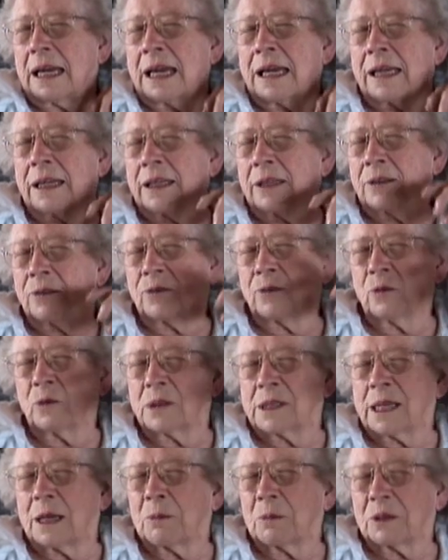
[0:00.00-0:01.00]
I
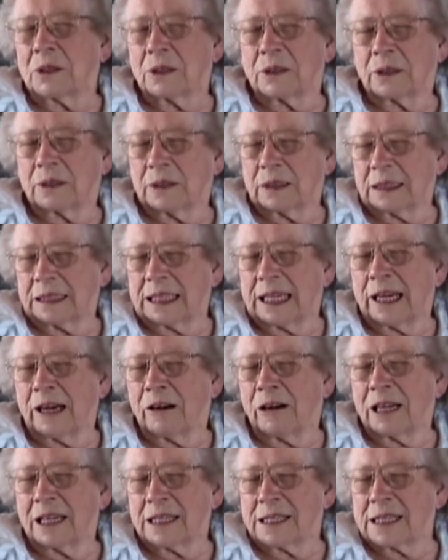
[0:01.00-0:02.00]
was up to
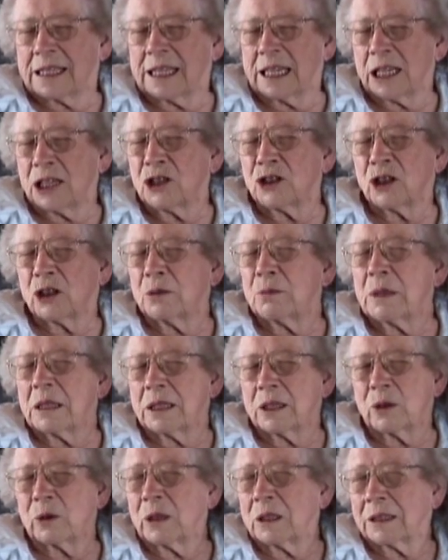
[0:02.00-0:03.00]
Gary's and he showed me
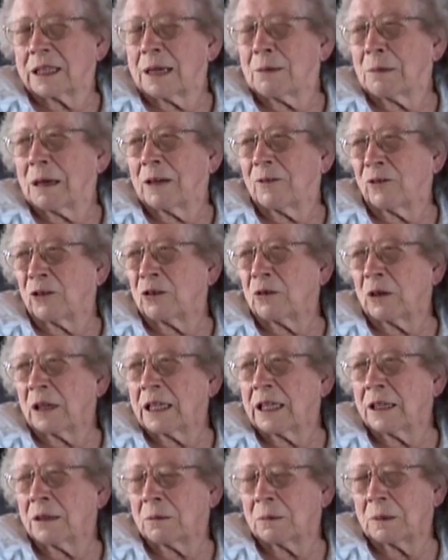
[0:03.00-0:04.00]
the quilt I made for
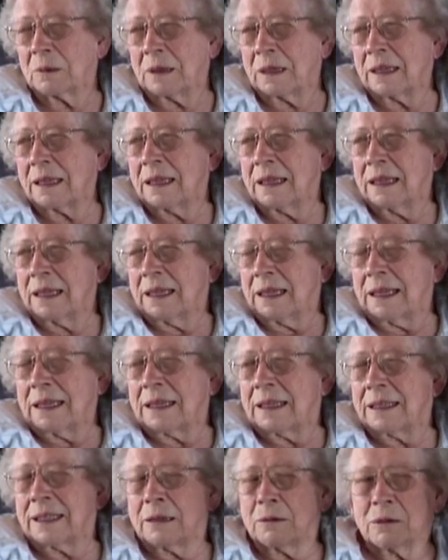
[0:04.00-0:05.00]
him,
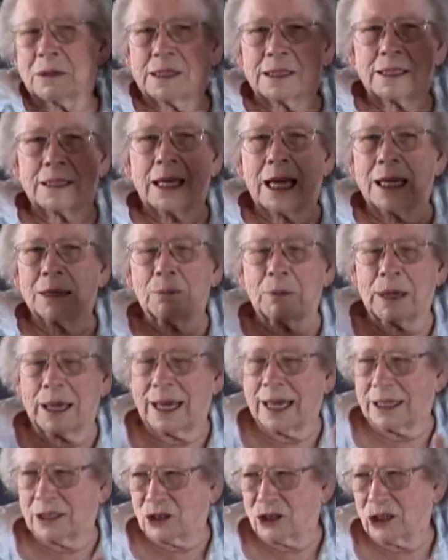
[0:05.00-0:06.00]
and it was a nine
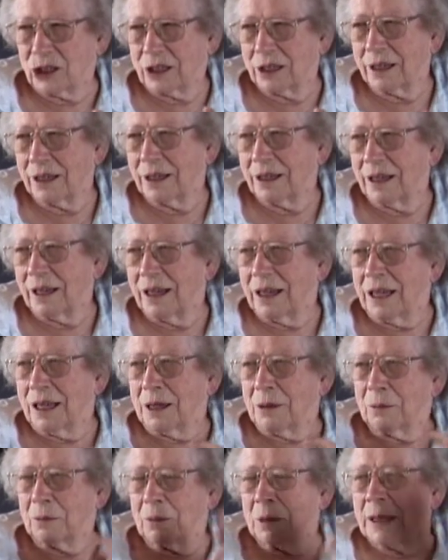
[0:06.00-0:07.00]
patch.
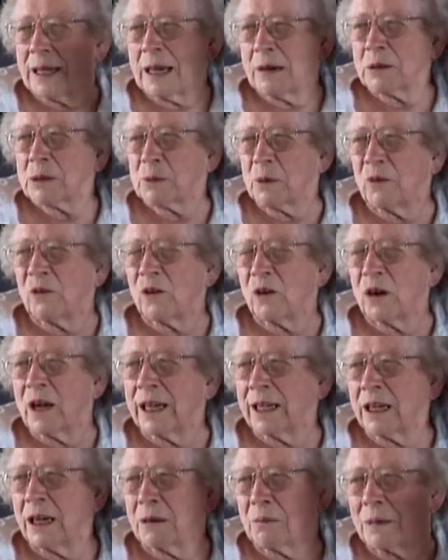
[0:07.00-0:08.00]
But that was before
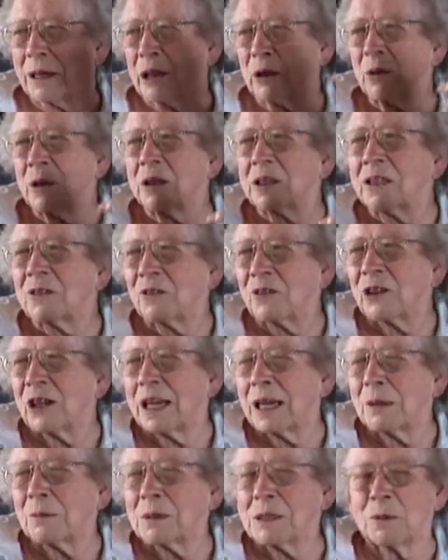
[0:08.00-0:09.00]
I got my quilting
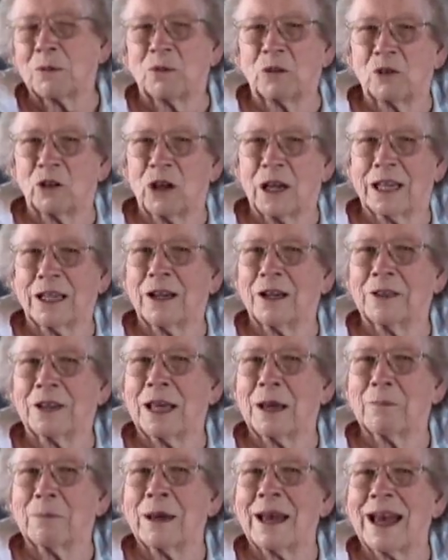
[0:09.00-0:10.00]
frames and before I got
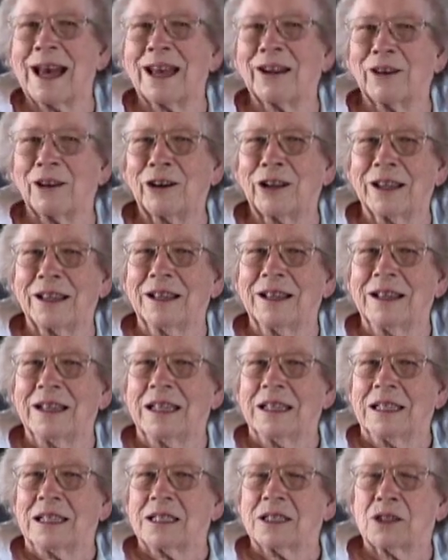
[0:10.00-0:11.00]
that pattern.
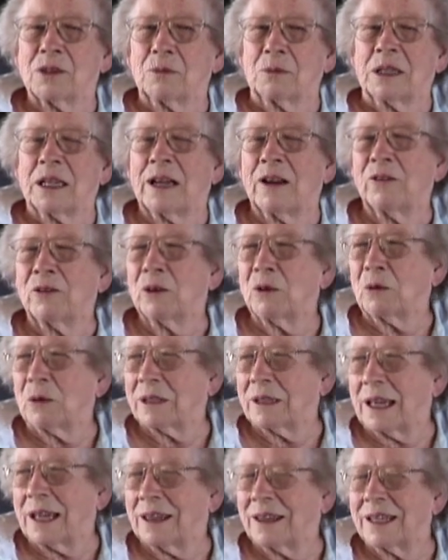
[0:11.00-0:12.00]
But
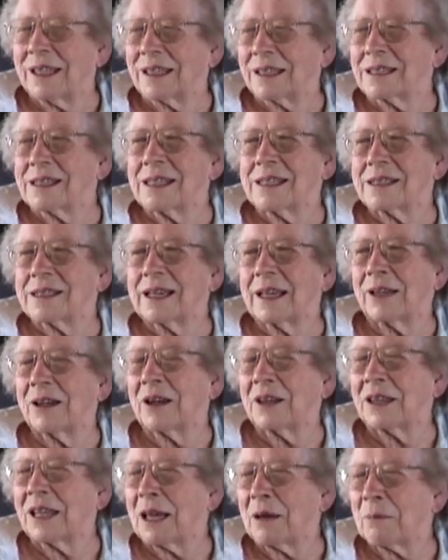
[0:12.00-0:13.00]
everyone I think since I
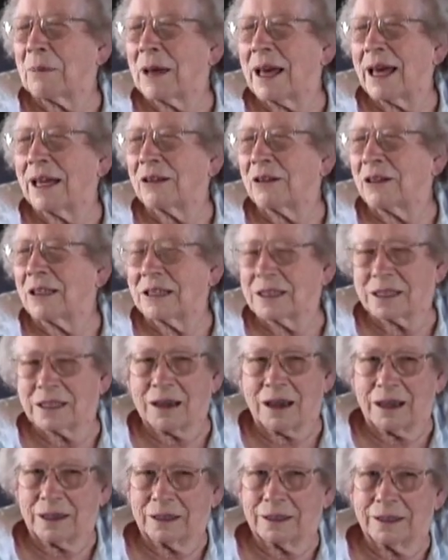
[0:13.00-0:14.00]
got that pattern has
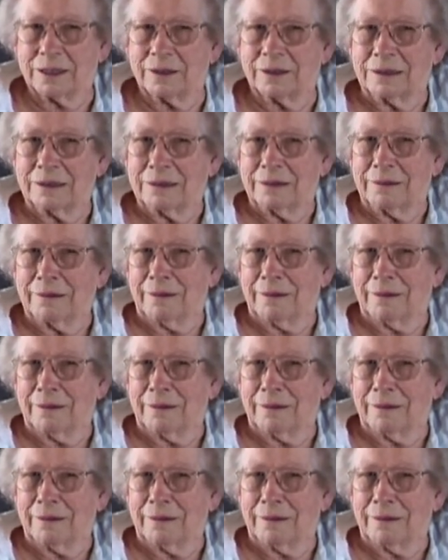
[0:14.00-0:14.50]
gotten a,